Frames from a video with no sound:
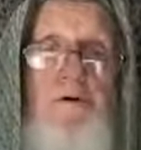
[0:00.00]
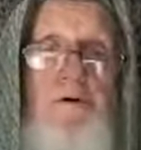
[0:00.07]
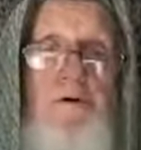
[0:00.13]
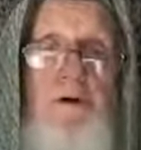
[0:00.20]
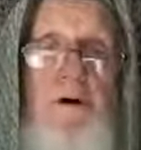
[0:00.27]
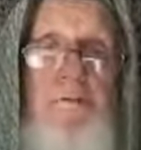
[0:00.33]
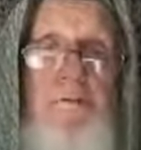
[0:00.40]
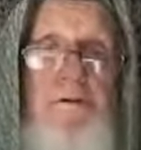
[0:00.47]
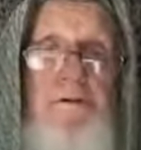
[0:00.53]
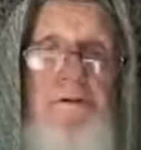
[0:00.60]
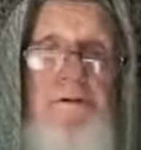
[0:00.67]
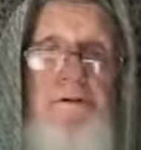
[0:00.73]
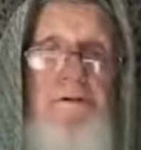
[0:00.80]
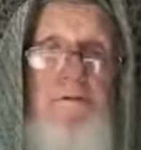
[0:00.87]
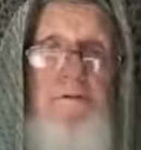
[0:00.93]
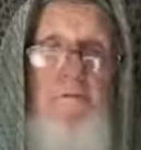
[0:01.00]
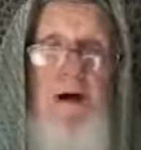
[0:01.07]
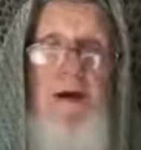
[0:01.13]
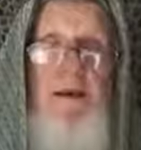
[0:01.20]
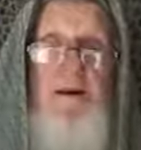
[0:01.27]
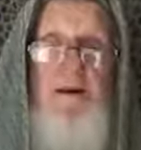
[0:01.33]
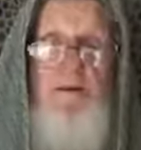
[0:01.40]
So I want you to
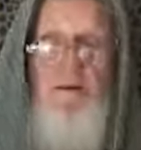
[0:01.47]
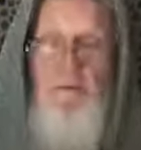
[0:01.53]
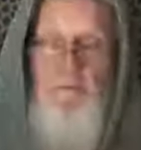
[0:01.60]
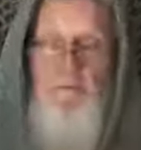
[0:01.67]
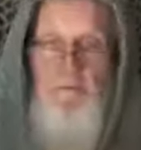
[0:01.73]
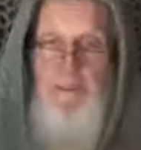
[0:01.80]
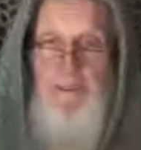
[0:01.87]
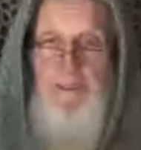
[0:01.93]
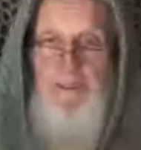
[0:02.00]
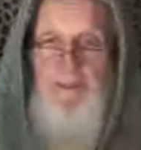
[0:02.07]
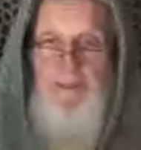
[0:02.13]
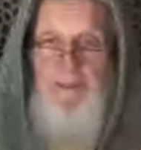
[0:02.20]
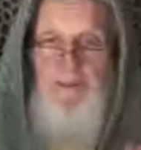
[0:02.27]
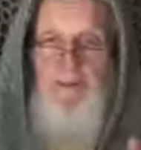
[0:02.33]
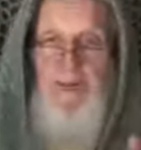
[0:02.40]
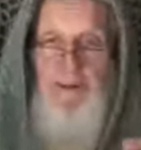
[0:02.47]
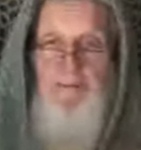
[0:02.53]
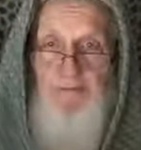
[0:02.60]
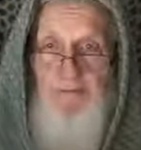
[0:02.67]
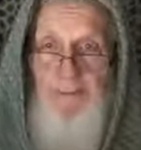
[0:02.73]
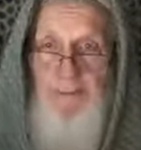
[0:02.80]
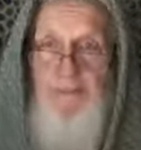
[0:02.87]
invite your friends, if you
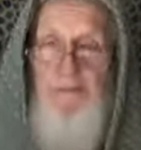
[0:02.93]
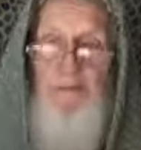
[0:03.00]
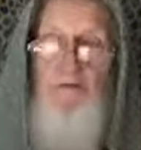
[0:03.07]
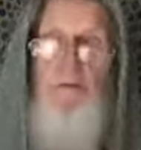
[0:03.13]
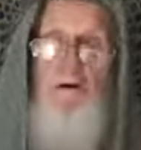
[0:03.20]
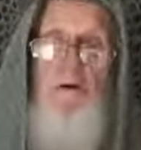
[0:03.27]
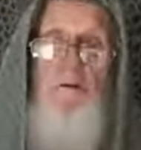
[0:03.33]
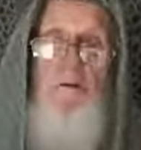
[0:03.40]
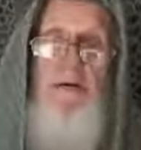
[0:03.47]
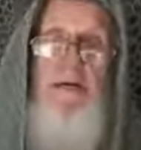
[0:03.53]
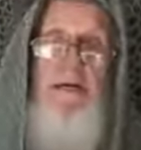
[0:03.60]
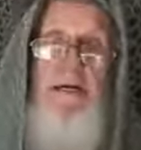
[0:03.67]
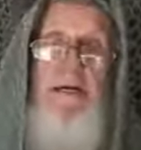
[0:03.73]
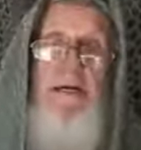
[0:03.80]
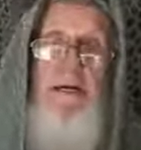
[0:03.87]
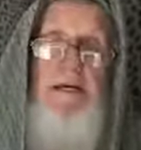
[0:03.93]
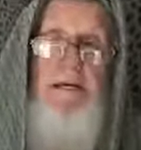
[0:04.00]
haven't done so already.